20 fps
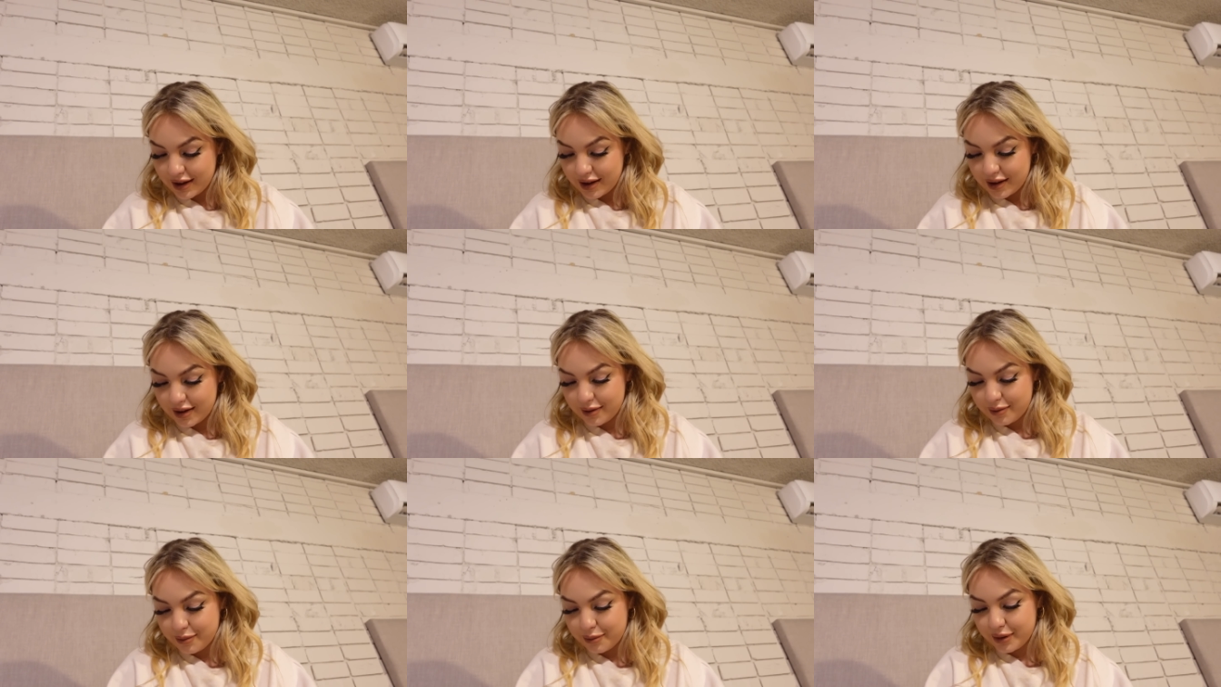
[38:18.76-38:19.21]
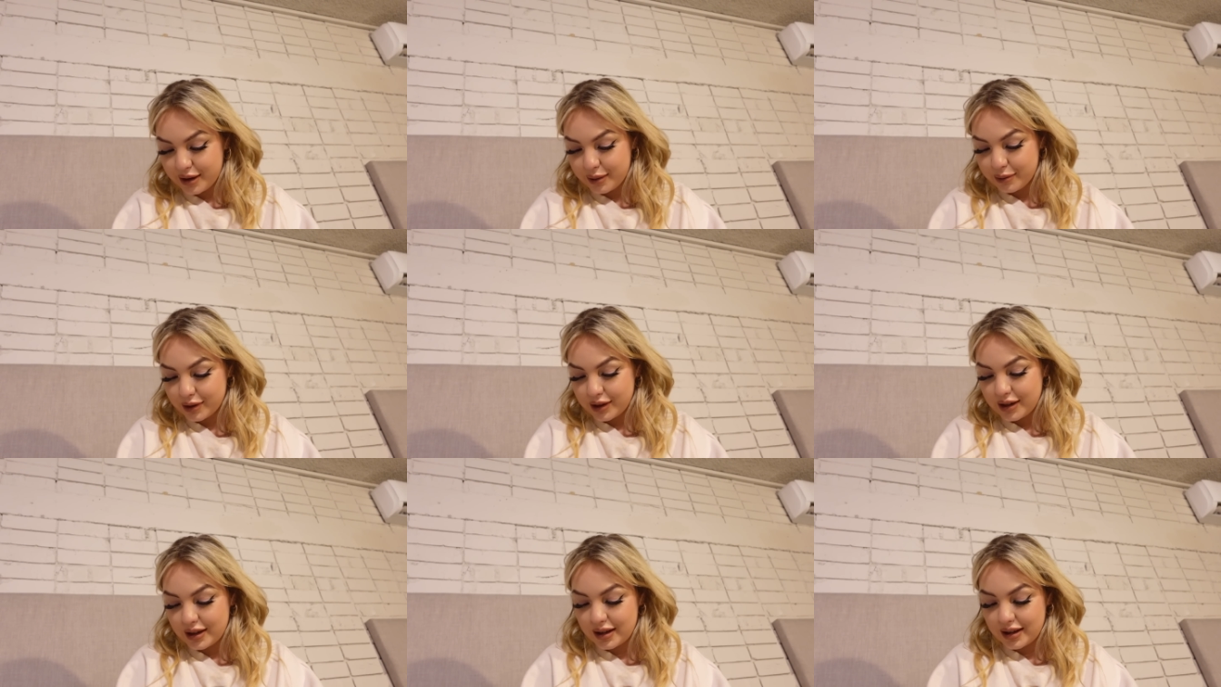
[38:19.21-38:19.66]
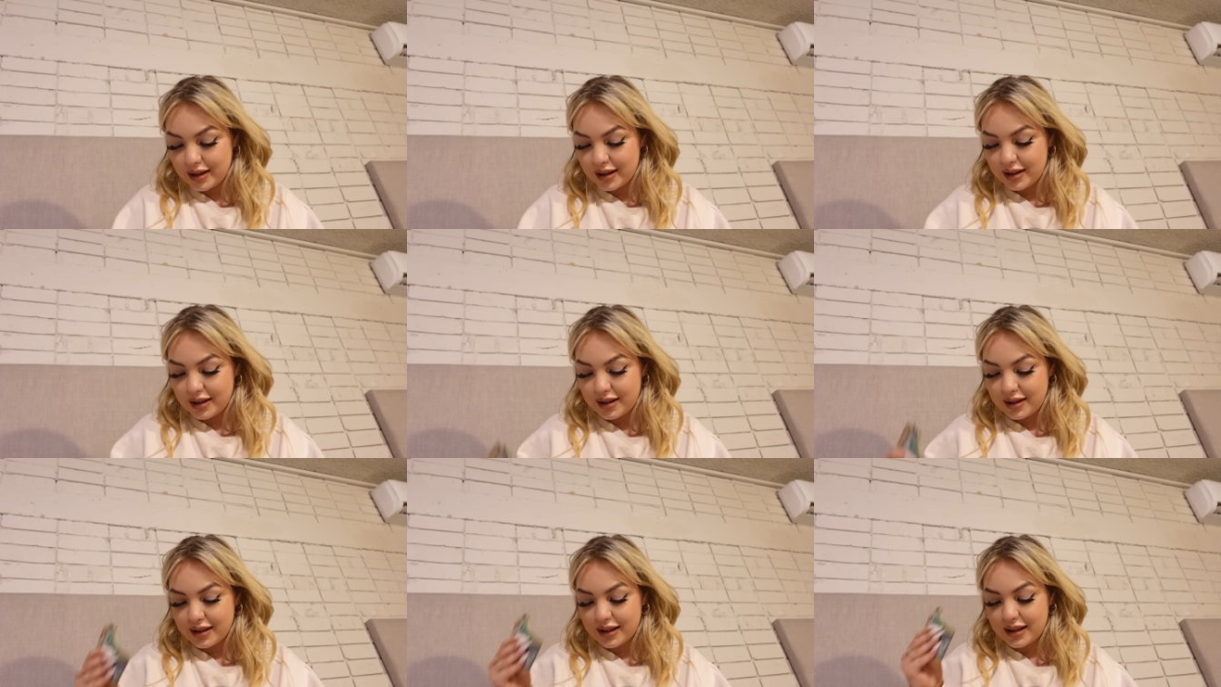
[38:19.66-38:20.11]
Um, but I'm going
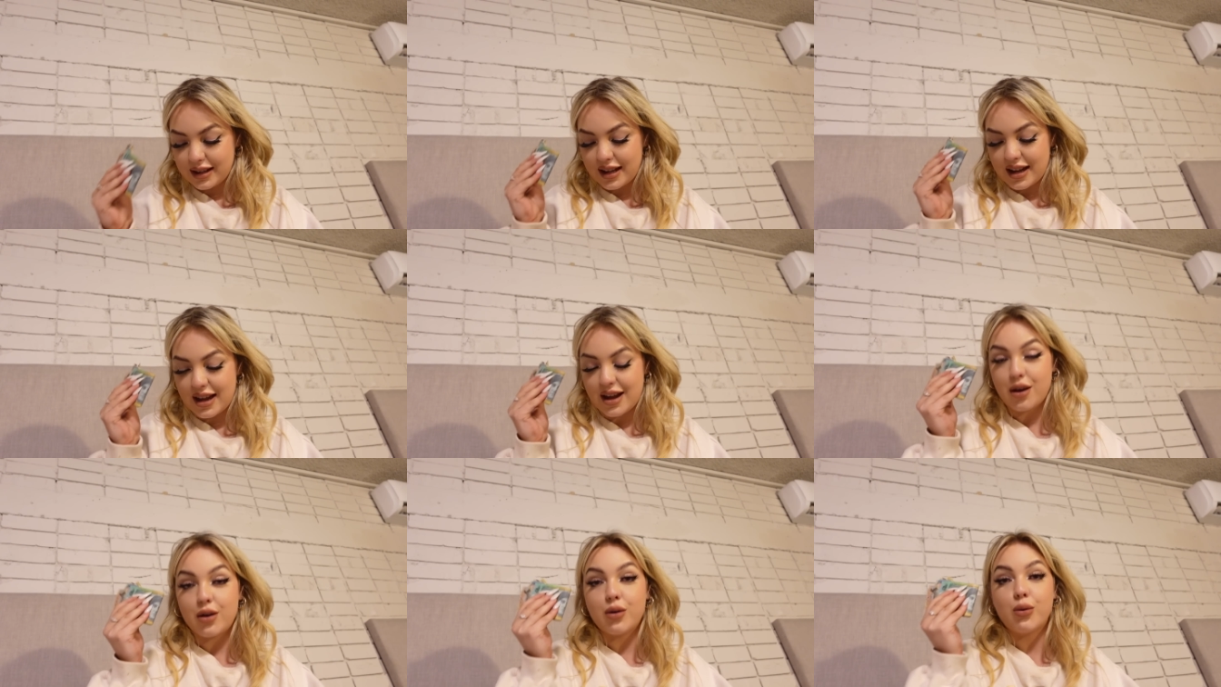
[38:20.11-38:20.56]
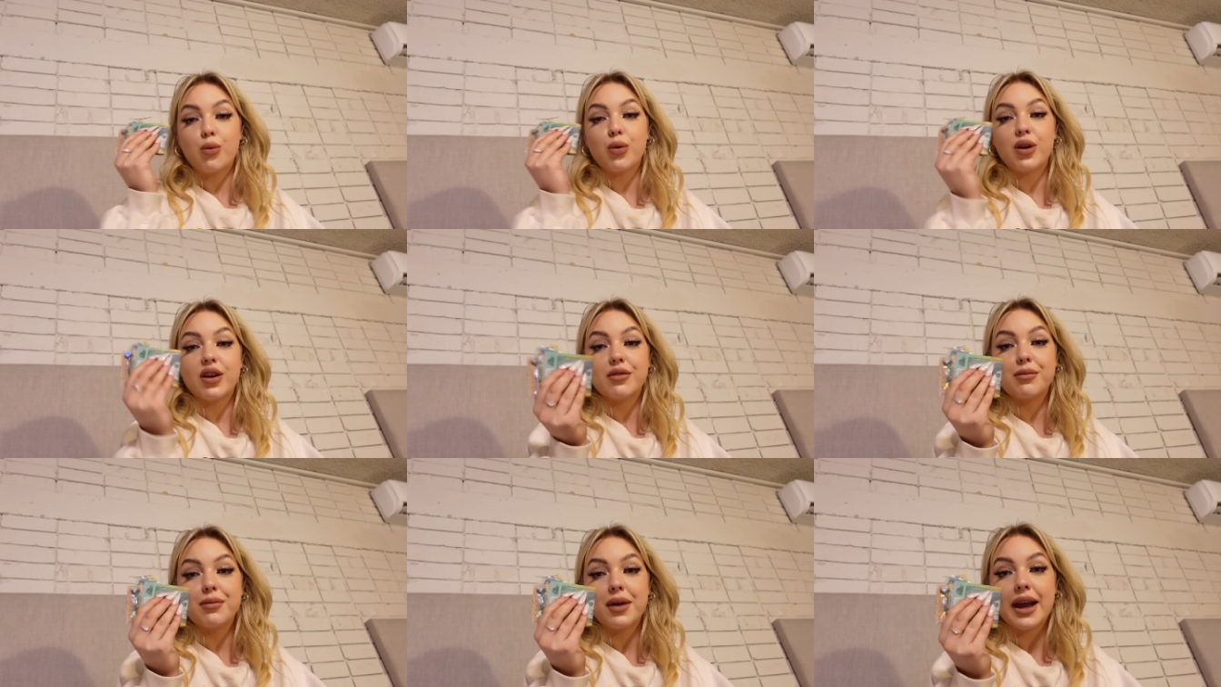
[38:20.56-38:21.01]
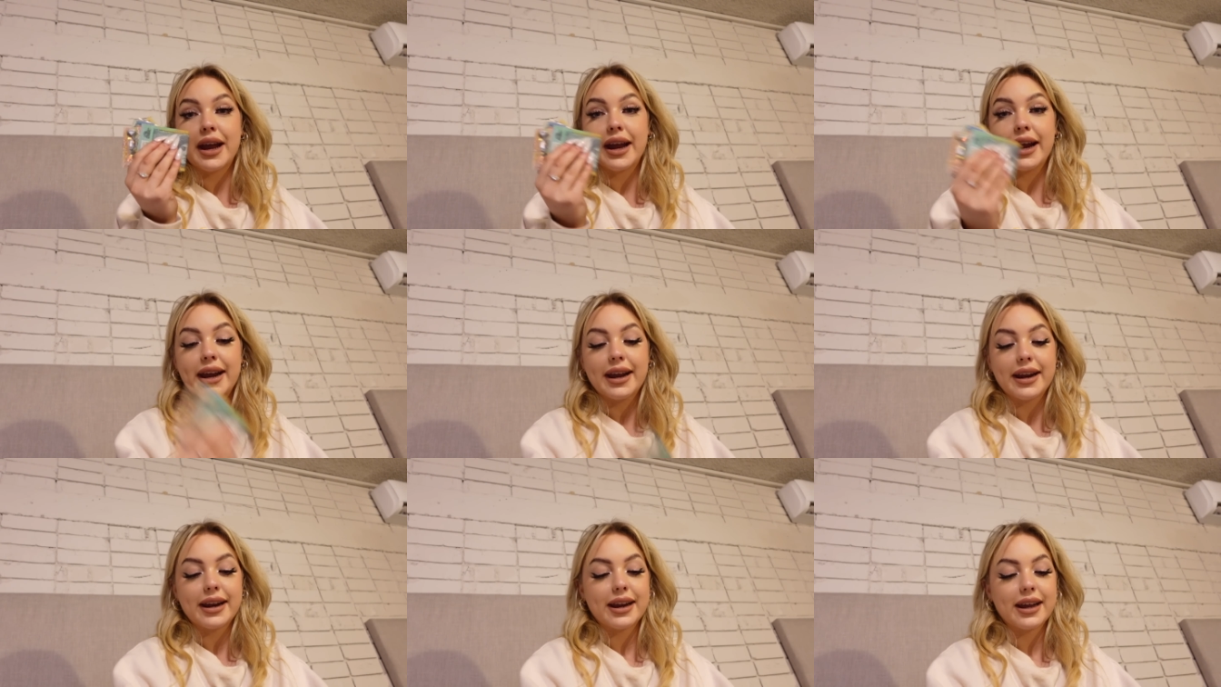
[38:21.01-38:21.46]
to count what I've
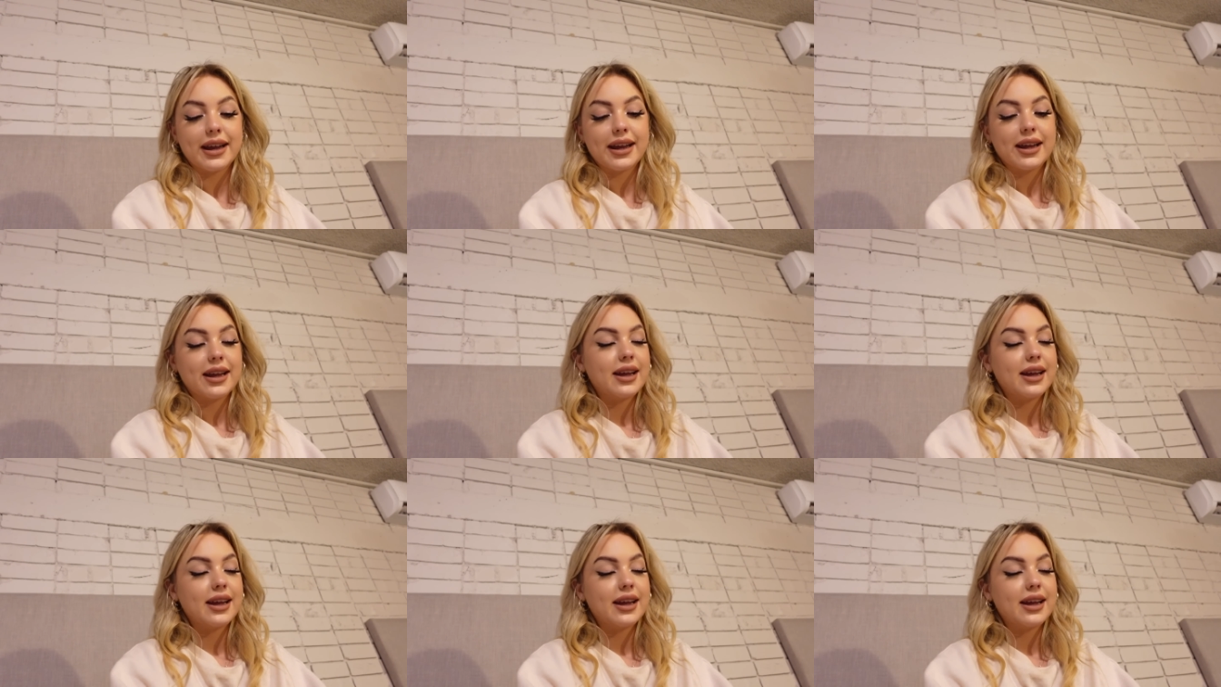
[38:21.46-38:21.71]
made